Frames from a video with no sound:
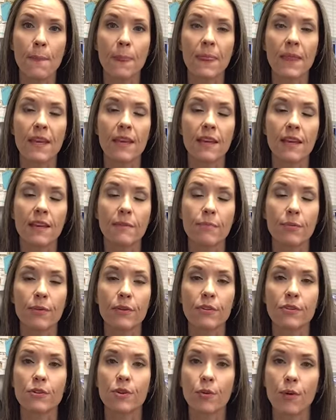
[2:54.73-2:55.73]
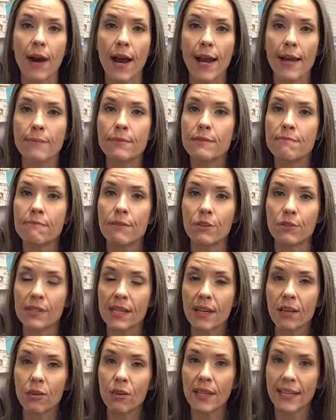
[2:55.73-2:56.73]
a prescribed
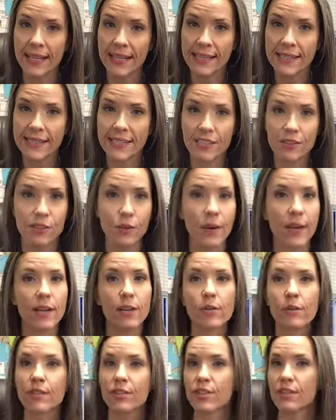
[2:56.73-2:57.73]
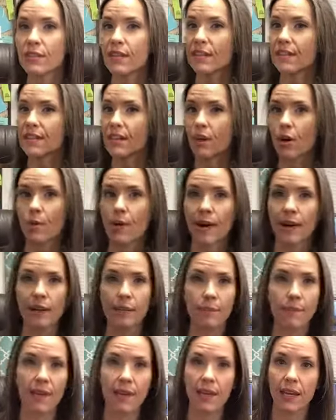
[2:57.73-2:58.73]
music list. So I don't just get to go out
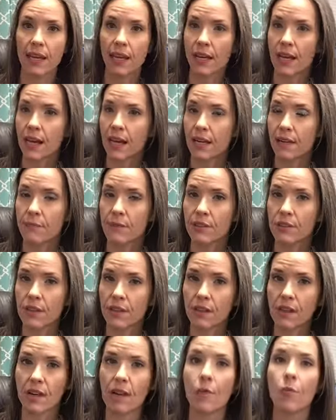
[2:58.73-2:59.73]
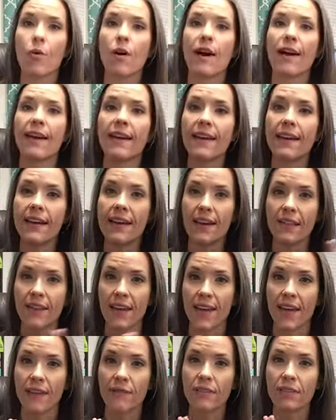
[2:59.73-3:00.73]
and pick any kind of music that I want. They
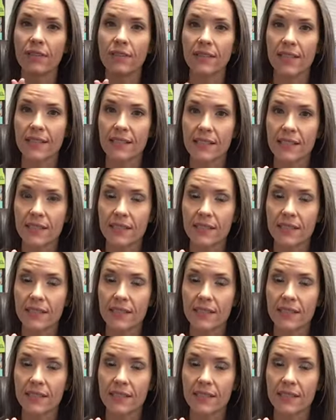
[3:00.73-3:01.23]
have a list